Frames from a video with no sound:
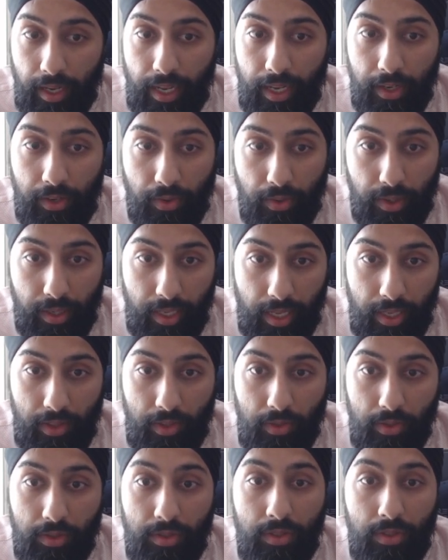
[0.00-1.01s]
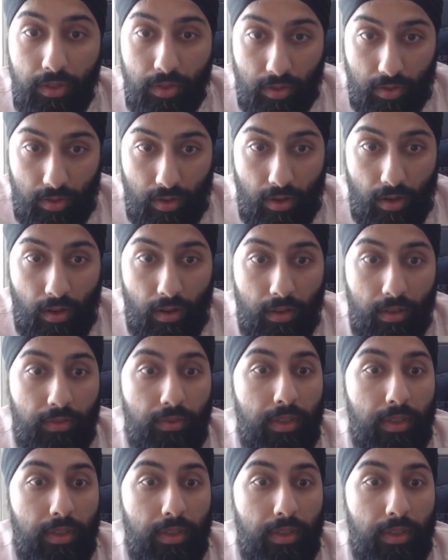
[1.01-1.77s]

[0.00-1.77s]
and create those strong